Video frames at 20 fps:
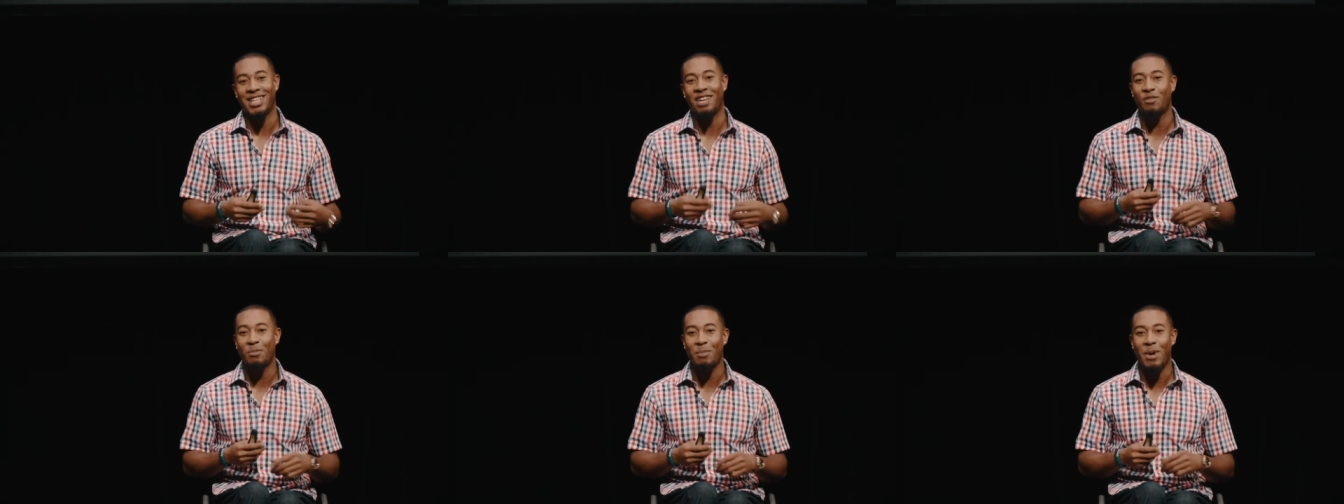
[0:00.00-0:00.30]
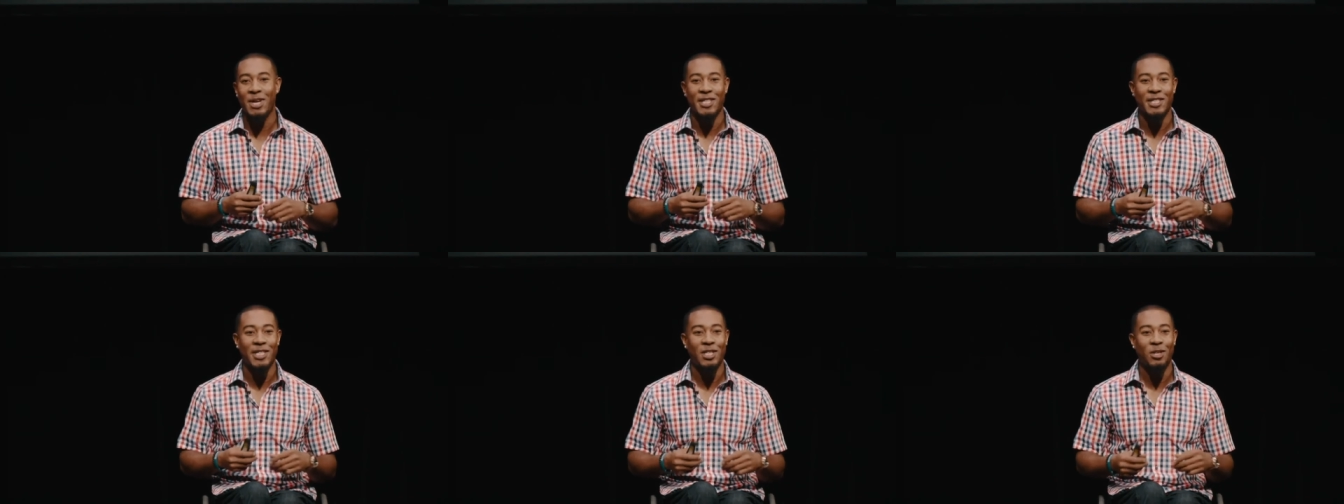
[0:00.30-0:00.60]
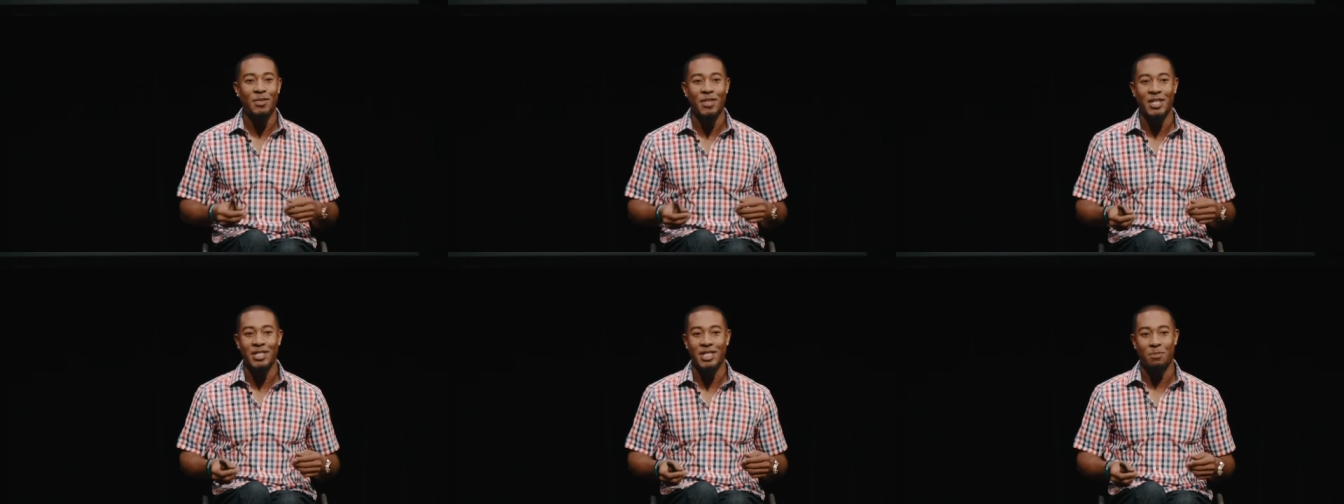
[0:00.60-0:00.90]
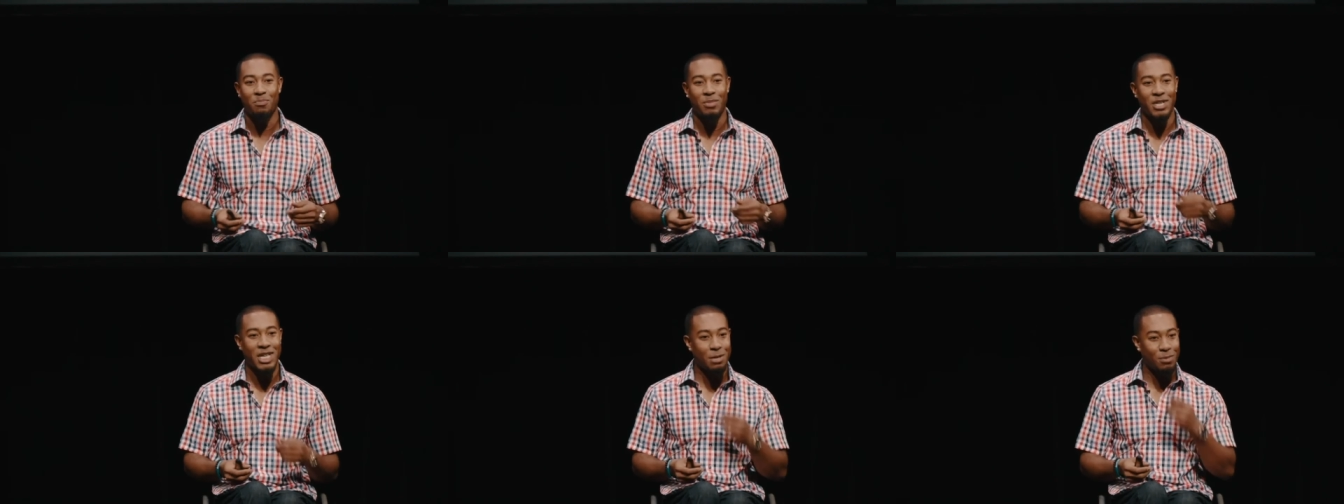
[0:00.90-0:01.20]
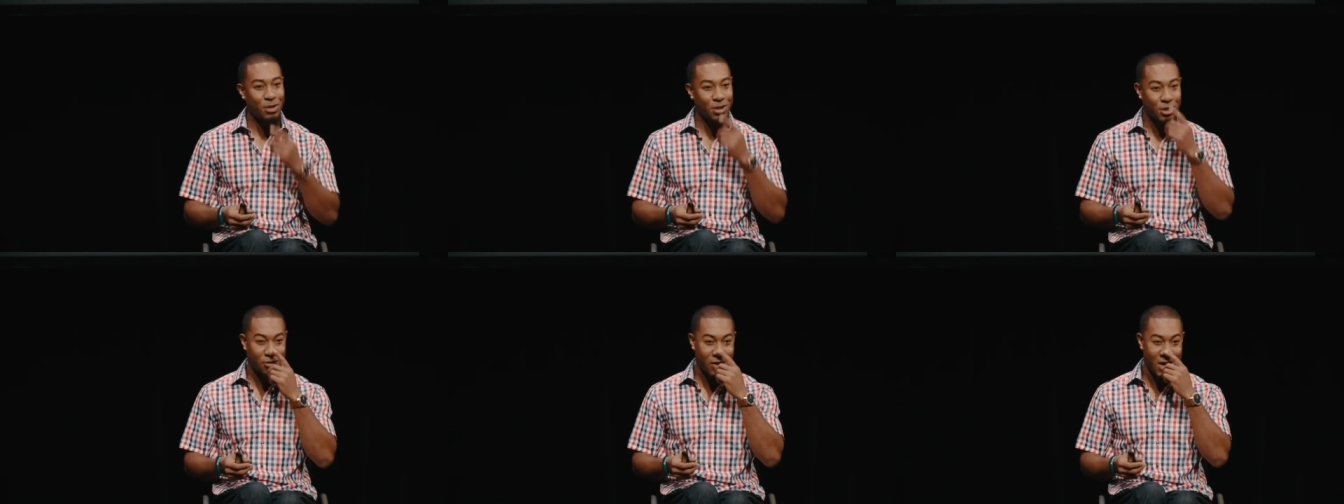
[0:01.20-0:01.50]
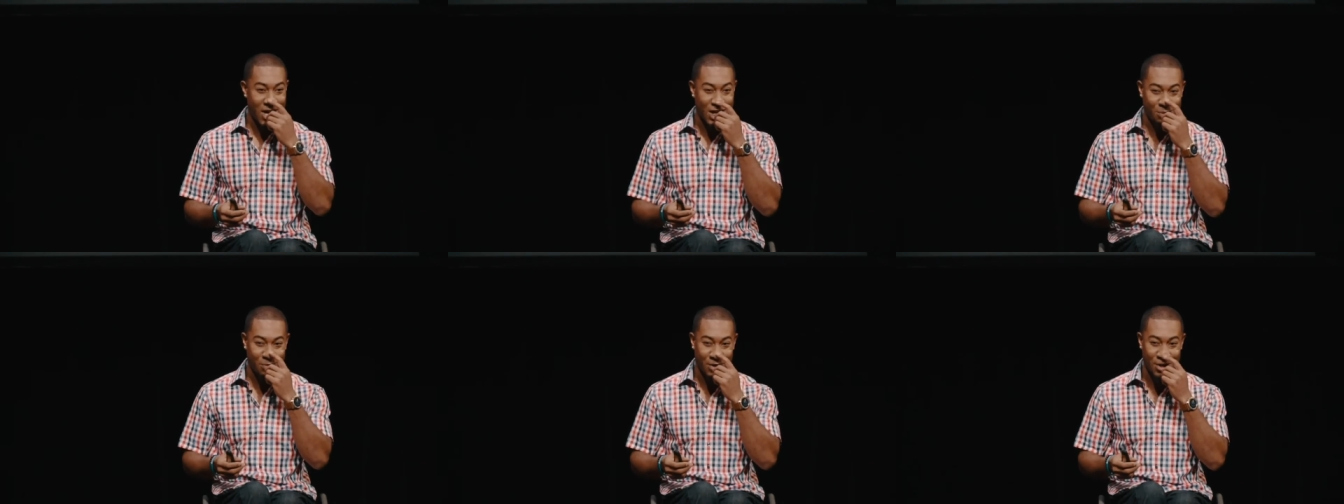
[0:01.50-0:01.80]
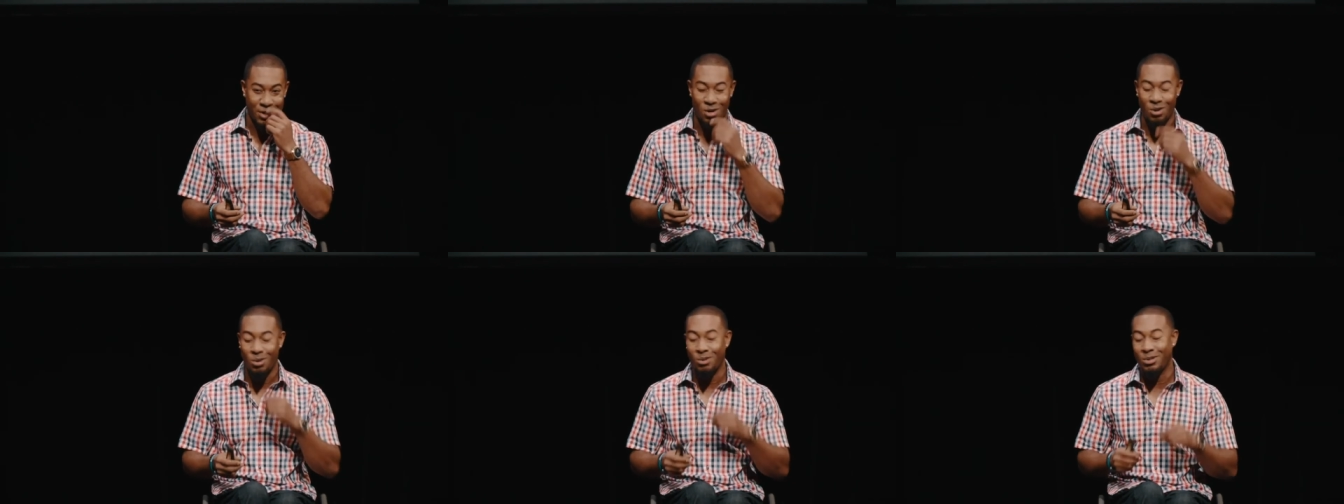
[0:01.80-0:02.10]
Never mind the little things like being able to scratch
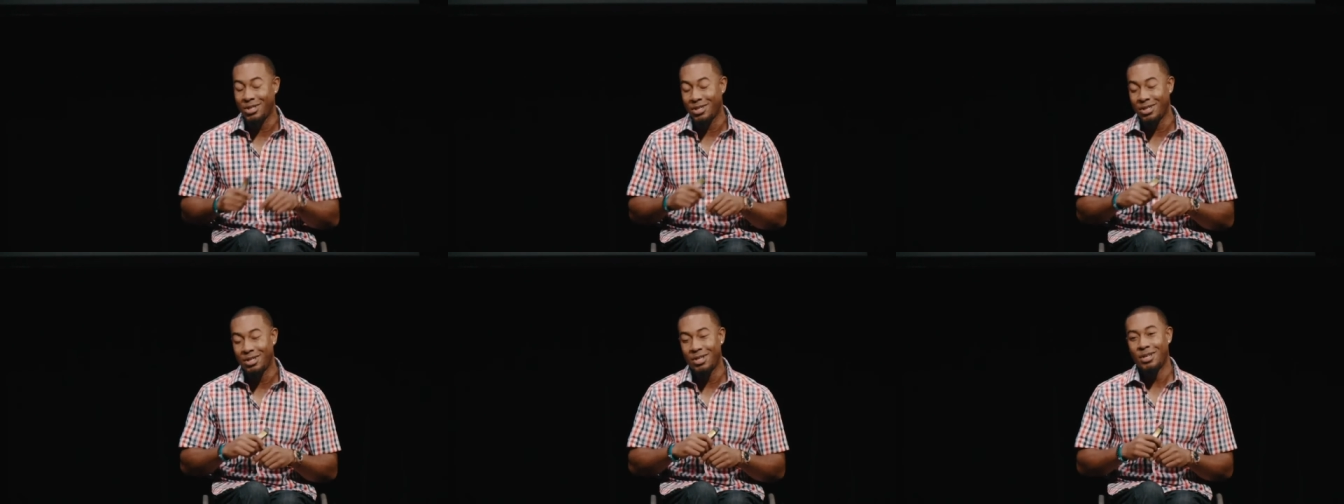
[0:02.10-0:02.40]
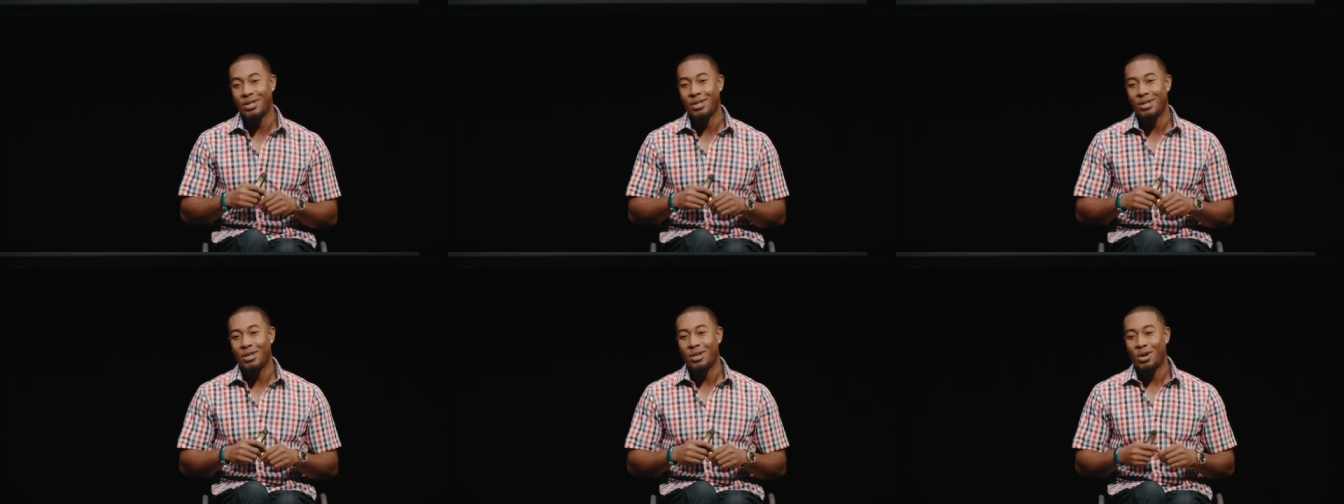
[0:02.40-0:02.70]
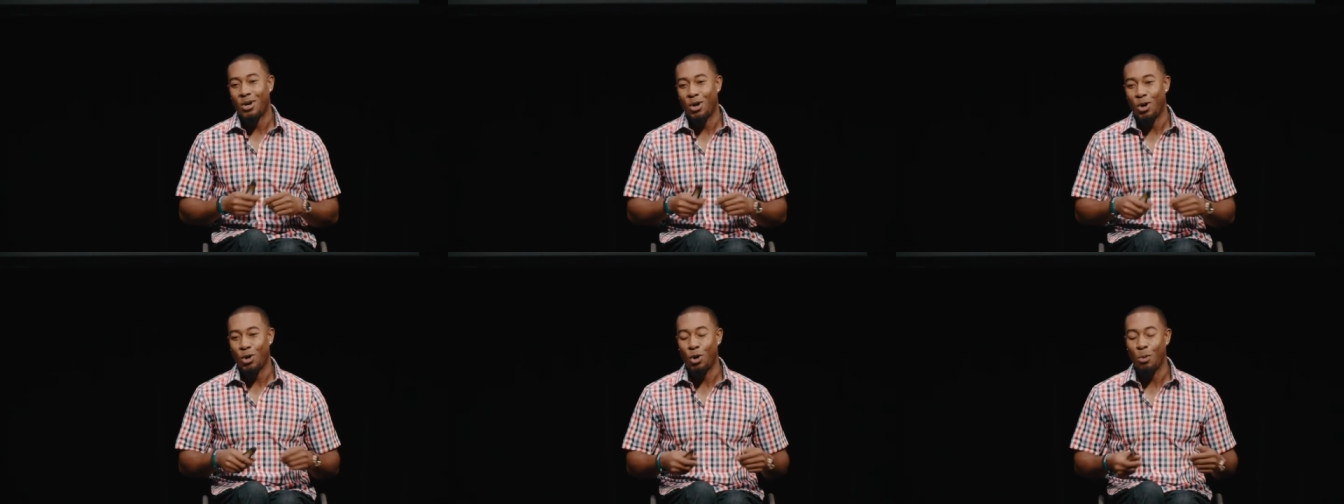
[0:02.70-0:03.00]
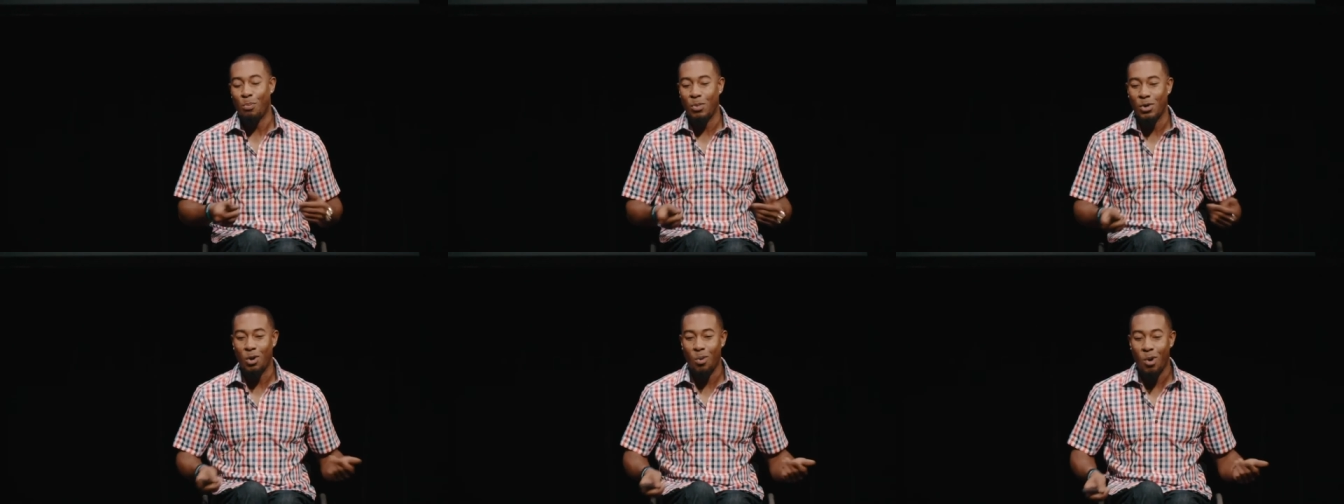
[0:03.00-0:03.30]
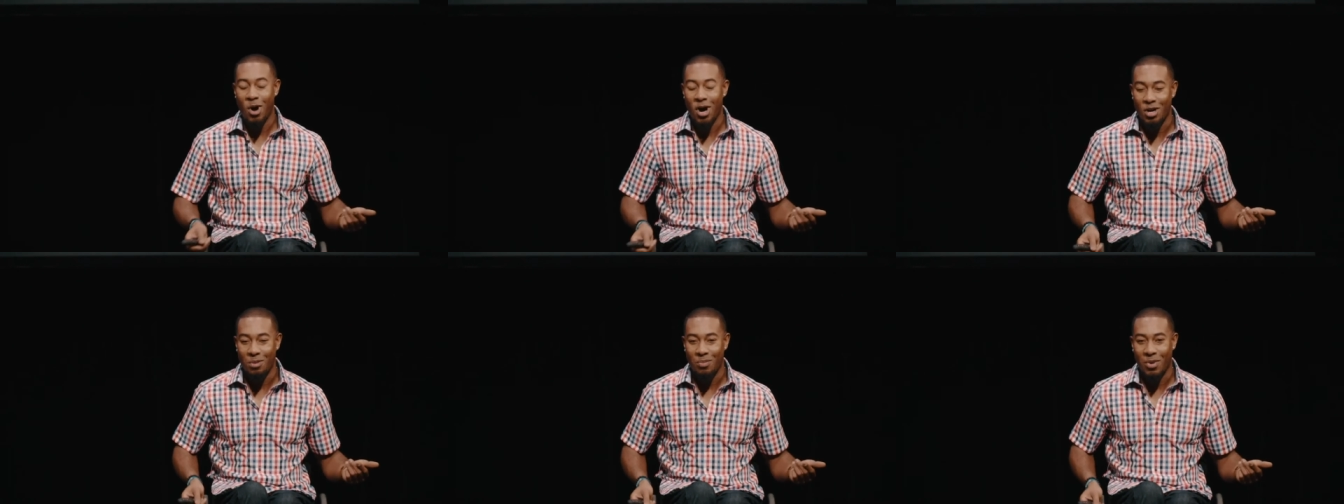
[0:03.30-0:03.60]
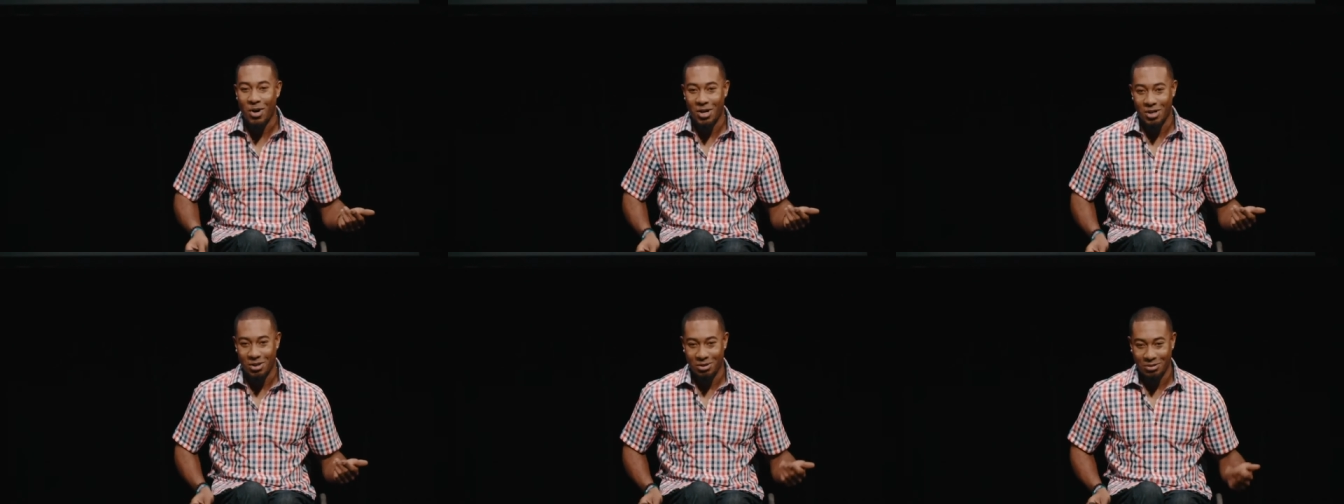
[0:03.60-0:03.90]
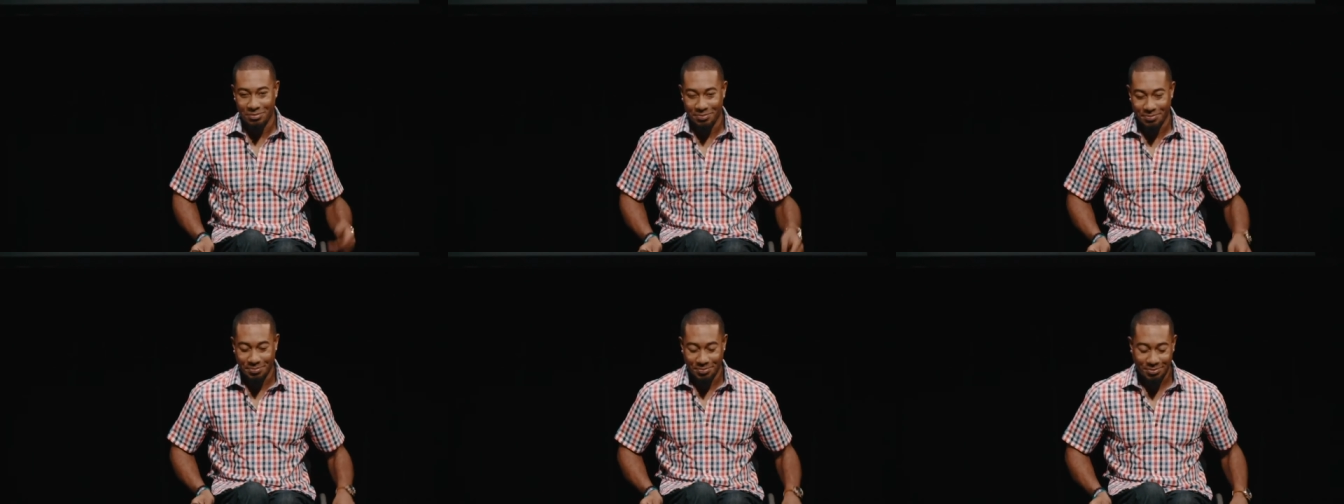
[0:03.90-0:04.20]
my nose or open a water
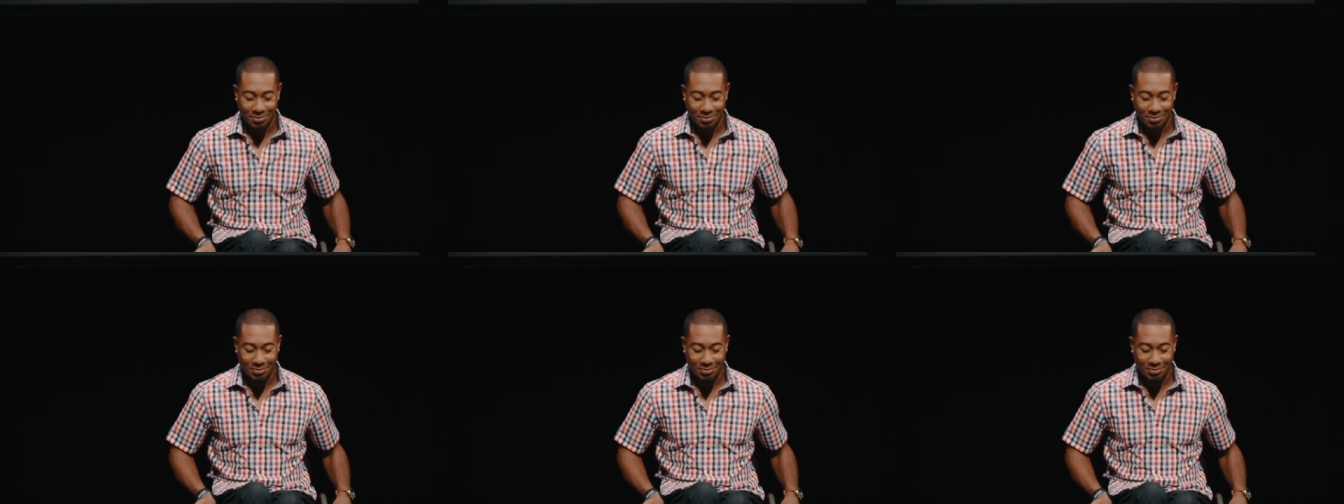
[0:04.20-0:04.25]
bottle.